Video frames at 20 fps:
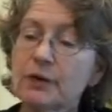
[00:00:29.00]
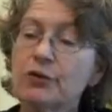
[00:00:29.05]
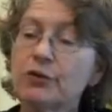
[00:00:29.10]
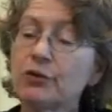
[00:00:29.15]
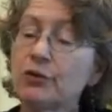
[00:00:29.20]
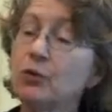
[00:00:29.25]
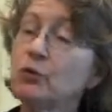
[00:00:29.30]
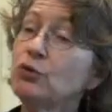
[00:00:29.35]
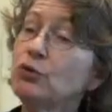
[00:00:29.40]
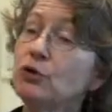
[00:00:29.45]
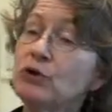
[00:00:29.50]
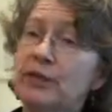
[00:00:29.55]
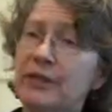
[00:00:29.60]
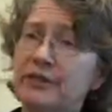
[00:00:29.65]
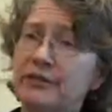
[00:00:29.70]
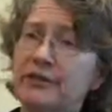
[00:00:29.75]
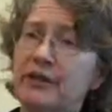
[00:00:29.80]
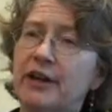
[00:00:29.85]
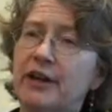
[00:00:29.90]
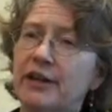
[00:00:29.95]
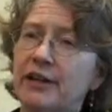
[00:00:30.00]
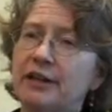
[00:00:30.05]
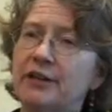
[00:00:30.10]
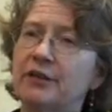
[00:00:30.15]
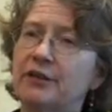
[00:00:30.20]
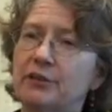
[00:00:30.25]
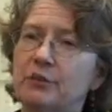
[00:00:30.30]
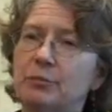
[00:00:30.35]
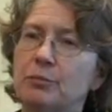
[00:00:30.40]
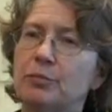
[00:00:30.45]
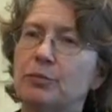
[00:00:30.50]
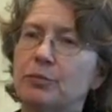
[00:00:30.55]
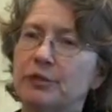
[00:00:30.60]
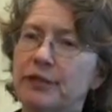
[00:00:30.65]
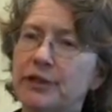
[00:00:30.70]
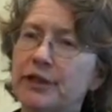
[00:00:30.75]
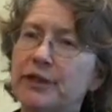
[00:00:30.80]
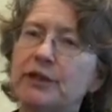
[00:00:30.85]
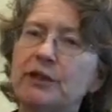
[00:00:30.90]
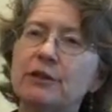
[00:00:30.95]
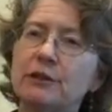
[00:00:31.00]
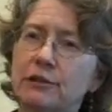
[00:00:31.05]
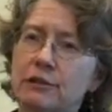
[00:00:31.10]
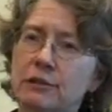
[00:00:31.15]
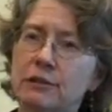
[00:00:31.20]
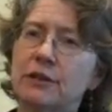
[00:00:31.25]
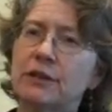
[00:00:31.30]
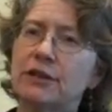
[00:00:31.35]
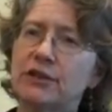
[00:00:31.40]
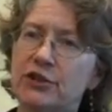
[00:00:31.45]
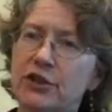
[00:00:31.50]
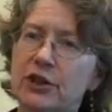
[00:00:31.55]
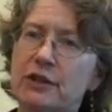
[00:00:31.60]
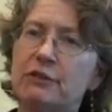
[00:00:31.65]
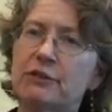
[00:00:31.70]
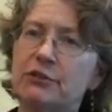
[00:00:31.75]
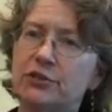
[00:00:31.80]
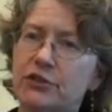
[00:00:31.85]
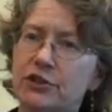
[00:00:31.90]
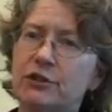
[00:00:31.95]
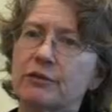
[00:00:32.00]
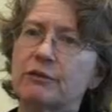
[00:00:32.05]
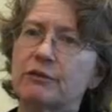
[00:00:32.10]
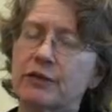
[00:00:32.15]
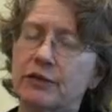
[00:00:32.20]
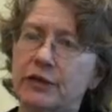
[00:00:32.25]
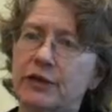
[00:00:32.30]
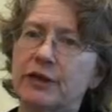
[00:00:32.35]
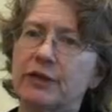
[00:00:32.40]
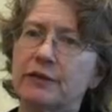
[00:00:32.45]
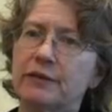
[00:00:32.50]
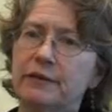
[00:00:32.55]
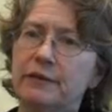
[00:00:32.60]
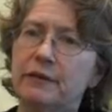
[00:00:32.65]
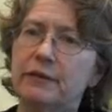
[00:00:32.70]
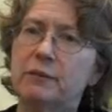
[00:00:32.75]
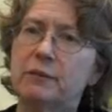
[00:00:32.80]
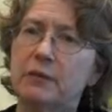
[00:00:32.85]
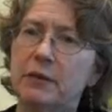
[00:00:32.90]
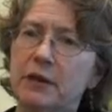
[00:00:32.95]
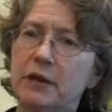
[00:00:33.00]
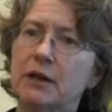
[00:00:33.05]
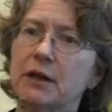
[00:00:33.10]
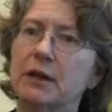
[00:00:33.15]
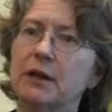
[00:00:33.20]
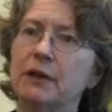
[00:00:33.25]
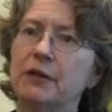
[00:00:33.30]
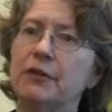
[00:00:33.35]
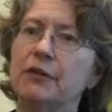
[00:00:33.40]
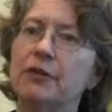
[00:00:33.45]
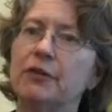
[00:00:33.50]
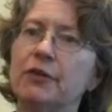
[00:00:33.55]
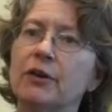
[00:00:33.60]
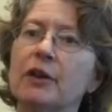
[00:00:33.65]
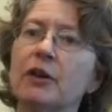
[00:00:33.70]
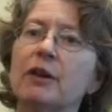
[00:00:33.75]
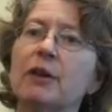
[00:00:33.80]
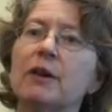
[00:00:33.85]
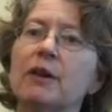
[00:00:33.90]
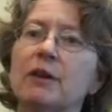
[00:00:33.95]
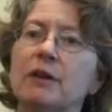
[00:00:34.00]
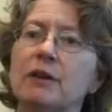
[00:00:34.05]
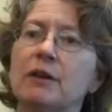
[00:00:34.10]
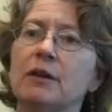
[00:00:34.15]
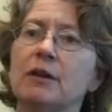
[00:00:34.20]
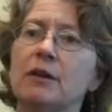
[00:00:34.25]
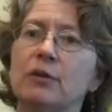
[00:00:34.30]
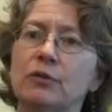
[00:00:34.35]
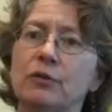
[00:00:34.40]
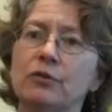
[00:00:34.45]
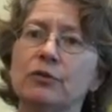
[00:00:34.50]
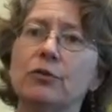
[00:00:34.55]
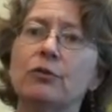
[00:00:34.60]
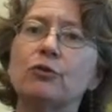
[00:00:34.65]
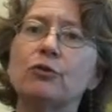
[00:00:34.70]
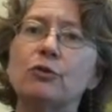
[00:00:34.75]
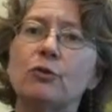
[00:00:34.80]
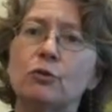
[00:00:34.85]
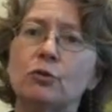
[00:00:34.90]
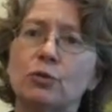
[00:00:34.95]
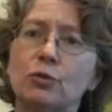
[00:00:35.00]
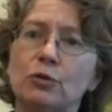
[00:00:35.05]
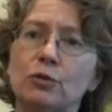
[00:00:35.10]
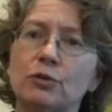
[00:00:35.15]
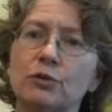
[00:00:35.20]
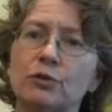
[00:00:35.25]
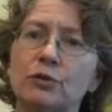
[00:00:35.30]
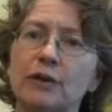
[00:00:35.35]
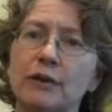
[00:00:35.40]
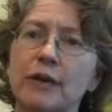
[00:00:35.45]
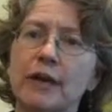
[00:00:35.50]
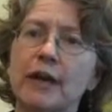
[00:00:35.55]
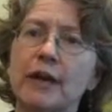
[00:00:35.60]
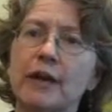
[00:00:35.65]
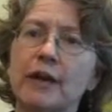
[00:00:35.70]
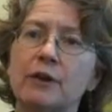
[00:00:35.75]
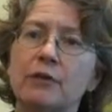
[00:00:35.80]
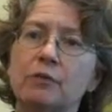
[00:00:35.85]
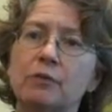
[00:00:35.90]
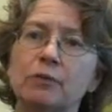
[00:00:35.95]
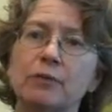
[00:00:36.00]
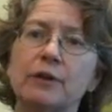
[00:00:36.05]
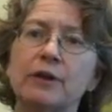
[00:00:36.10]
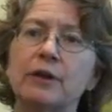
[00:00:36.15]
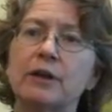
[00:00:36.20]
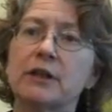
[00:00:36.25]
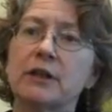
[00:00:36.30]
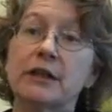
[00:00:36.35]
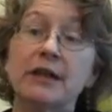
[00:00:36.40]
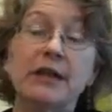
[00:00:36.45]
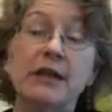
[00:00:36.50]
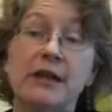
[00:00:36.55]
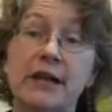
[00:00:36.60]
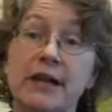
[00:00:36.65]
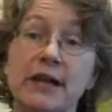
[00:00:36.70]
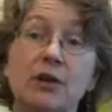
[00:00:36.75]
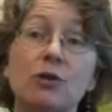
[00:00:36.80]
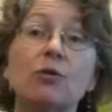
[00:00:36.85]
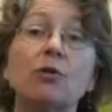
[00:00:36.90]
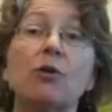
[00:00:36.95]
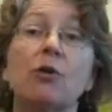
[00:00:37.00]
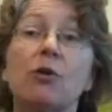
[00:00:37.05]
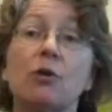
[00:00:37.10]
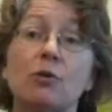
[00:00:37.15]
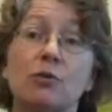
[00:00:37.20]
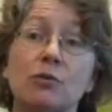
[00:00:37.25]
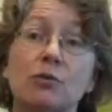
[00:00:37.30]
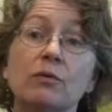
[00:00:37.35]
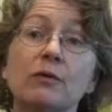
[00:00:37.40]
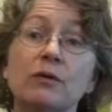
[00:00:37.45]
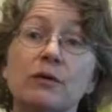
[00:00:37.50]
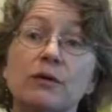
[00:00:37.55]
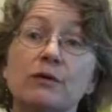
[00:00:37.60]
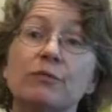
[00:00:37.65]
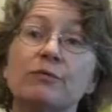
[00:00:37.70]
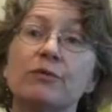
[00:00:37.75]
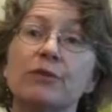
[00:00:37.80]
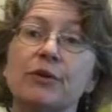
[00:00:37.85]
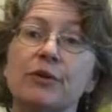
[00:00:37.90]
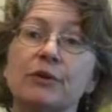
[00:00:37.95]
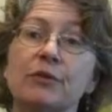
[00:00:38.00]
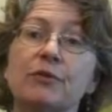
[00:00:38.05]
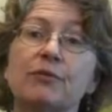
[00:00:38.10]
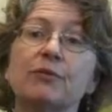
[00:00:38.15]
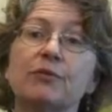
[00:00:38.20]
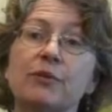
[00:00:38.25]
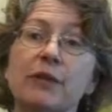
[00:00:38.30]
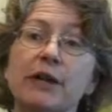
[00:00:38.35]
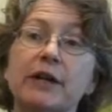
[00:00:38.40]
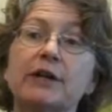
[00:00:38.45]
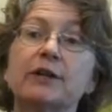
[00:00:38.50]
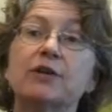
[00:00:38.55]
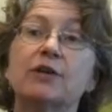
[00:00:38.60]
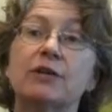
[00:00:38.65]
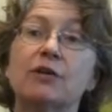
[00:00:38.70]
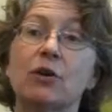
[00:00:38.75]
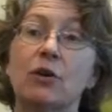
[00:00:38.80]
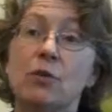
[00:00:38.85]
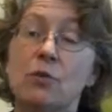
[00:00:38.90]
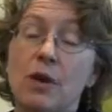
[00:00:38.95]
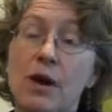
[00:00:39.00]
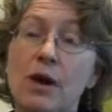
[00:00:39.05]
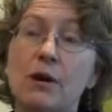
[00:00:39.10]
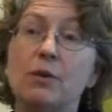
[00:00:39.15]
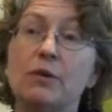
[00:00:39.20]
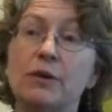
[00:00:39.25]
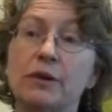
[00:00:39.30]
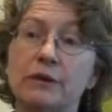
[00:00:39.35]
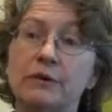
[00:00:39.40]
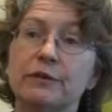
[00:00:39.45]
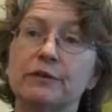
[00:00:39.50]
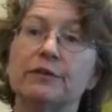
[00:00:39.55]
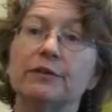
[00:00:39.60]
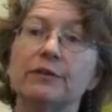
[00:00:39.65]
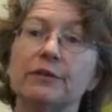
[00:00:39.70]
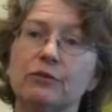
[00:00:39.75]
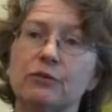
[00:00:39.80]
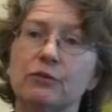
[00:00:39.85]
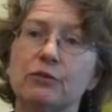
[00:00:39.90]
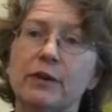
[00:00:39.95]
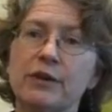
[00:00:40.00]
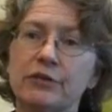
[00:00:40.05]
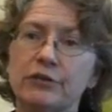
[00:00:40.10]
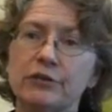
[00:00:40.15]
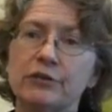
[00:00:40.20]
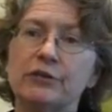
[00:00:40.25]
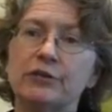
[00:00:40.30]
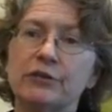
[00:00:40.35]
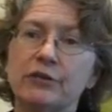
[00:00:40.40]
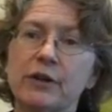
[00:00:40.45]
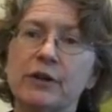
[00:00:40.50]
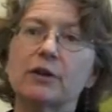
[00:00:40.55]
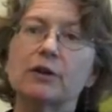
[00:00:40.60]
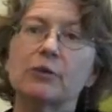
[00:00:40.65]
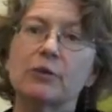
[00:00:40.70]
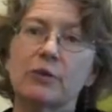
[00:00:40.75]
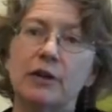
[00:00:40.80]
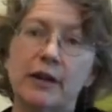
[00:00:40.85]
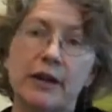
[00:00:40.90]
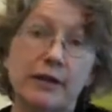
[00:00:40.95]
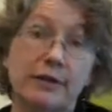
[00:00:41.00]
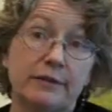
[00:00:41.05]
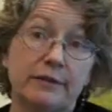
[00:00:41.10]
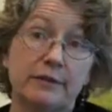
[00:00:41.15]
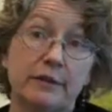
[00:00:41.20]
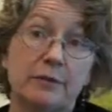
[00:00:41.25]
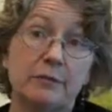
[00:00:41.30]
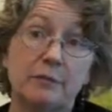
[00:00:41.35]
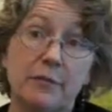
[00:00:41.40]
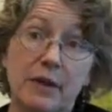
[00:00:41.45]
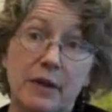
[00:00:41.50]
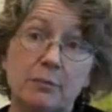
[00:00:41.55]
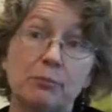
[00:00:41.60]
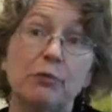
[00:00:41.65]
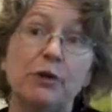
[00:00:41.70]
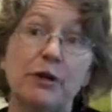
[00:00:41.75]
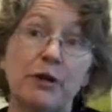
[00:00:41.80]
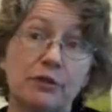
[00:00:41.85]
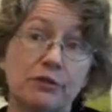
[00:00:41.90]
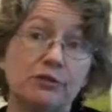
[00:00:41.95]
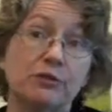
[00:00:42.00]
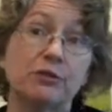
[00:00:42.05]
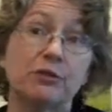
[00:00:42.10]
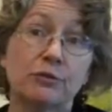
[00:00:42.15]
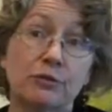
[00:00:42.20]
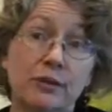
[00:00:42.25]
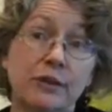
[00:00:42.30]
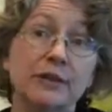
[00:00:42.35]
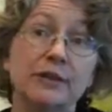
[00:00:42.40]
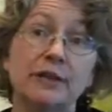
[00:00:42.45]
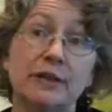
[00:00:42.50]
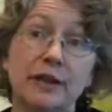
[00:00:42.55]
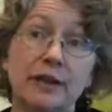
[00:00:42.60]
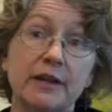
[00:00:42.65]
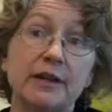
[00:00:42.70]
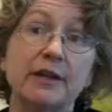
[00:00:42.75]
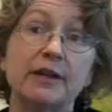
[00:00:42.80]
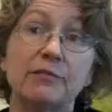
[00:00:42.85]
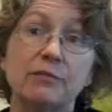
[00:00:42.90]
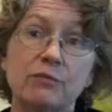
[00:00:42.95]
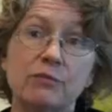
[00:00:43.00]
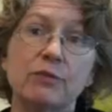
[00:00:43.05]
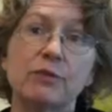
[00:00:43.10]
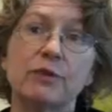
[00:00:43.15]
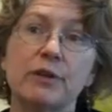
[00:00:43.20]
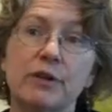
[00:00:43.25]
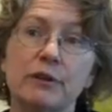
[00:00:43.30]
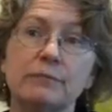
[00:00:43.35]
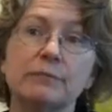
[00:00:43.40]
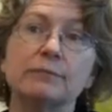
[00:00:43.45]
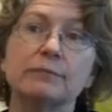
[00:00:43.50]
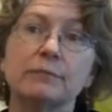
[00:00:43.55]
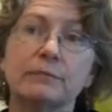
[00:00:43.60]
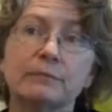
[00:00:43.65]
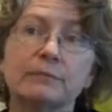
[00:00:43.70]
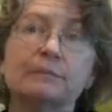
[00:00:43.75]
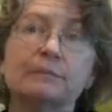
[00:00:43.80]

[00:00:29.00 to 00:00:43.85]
Social anxiety is particularly challenging for kids because their social world can really narrow if they're afraid to go out into situations that create some apprehension or anxiety for them.